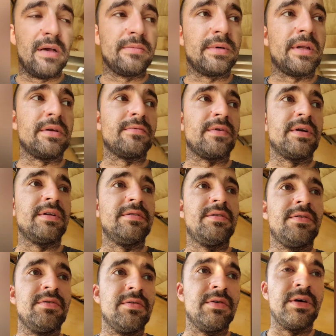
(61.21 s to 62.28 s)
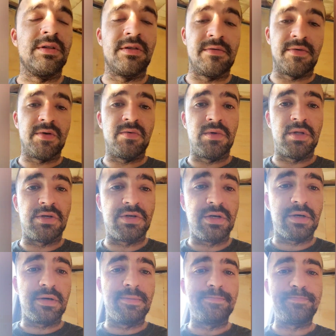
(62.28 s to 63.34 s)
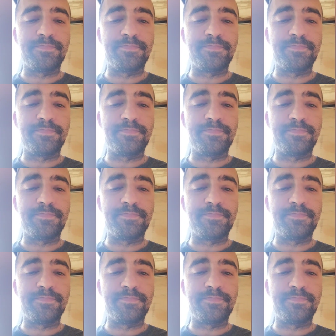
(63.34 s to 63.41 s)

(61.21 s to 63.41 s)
getting ready to hit the road with the truck.